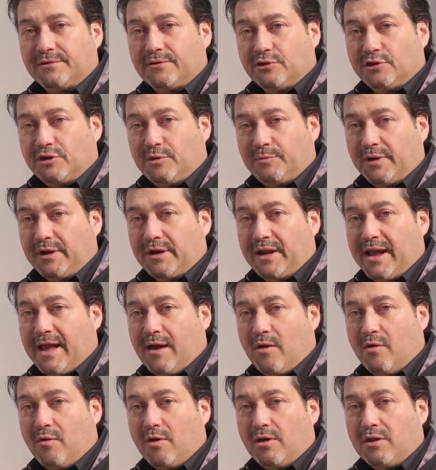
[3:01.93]
and they're shipping
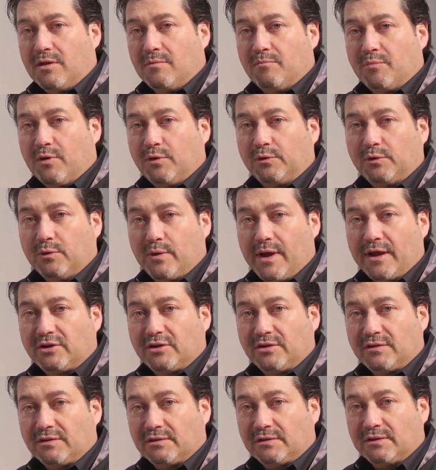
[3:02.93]
now in both
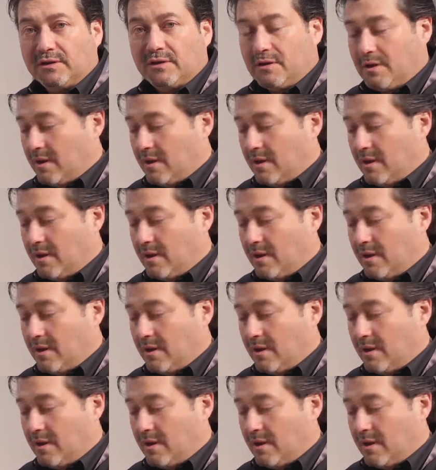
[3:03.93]
directions,